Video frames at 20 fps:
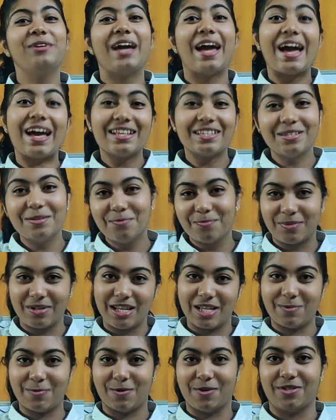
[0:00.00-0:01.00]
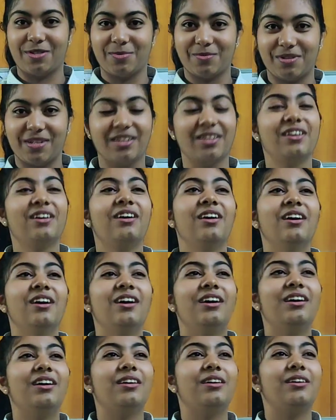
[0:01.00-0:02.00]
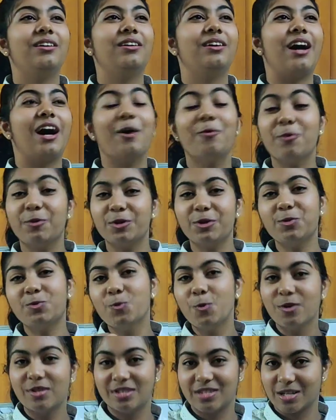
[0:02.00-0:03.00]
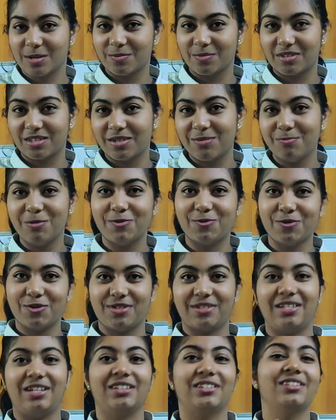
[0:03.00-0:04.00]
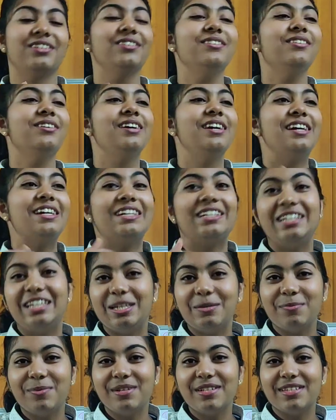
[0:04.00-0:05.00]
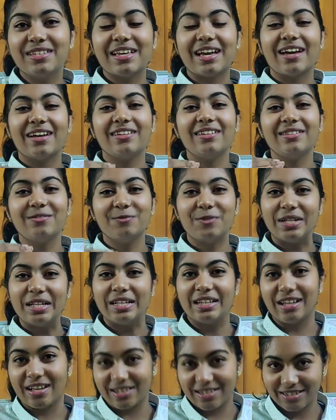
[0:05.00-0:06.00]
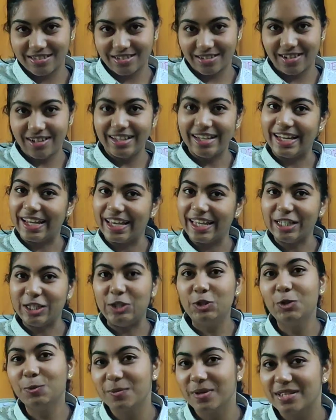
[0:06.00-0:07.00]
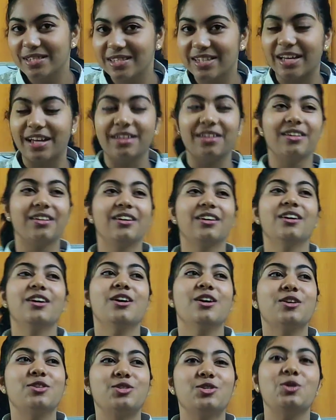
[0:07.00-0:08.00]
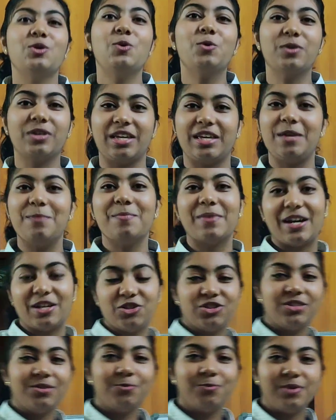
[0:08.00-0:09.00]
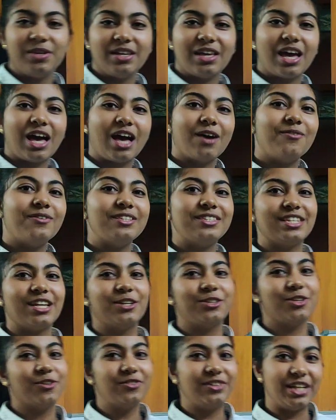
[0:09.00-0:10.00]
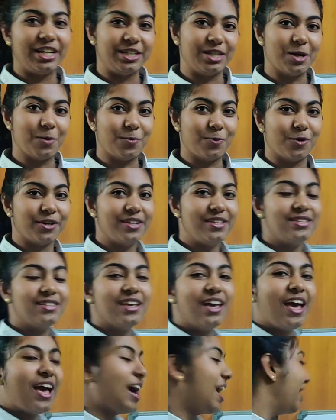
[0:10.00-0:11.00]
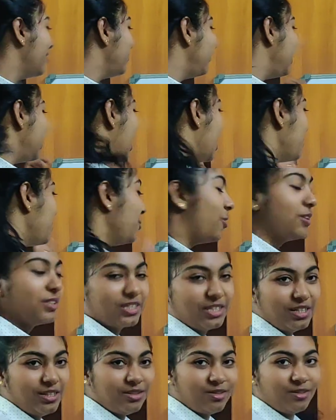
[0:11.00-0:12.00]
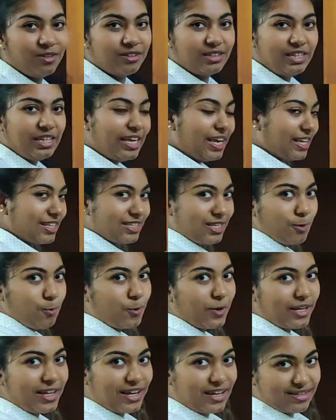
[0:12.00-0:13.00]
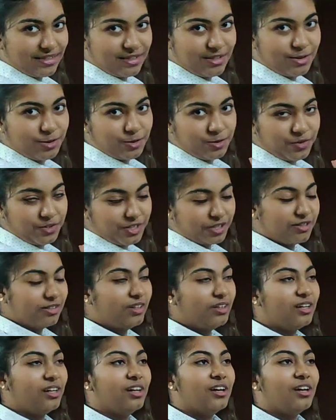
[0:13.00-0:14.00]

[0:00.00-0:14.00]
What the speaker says: as simple as possible. I want to quote something before starting. DBSCAN will cluster like humans can. So okay, imagine we have a set of data points and we have plotted on the x and y axis over here.